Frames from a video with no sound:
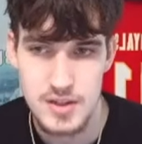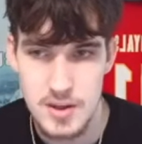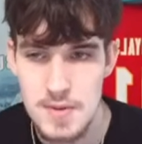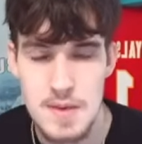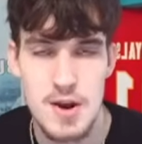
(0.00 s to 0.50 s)

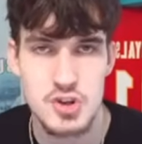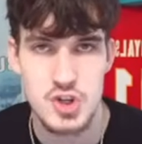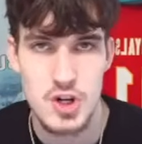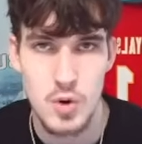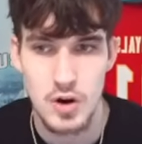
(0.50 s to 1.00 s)
Give me a
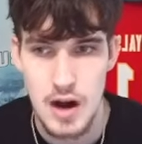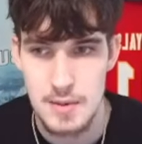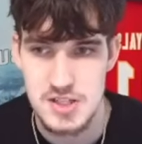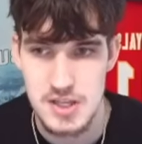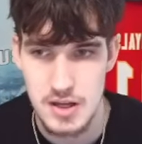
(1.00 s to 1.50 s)
boundary corner
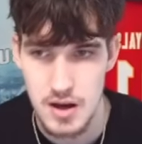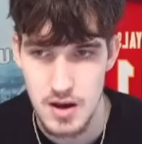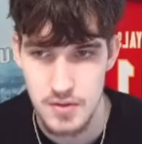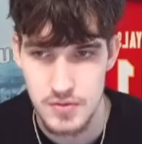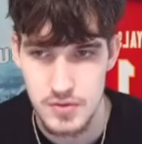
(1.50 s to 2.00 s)
opposite
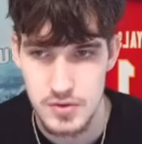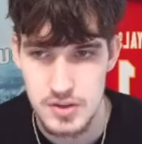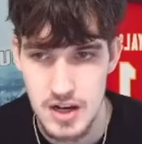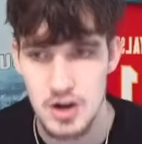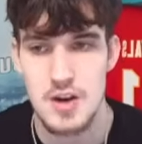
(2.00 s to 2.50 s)
of
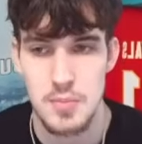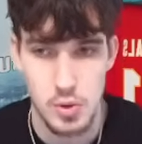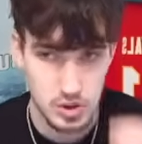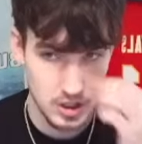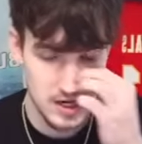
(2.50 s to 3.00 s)
Darian
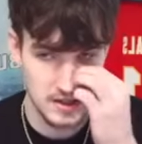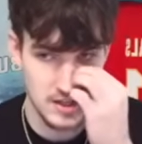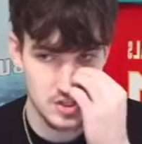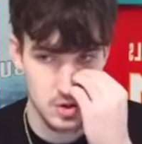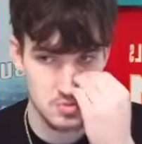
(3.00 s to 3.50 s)
Porter, and
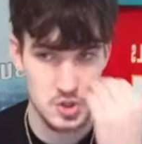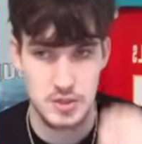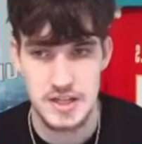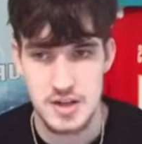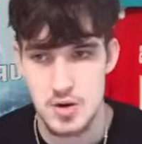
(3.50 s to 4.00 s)
let's hope
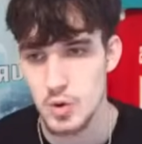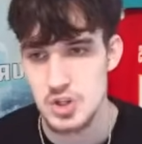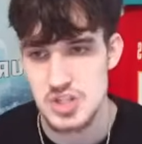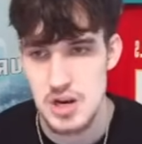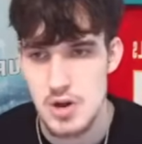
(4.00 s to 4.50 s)
Julian Neal
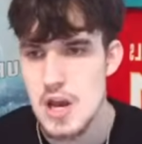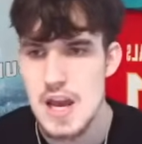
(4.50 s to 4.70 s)
works out.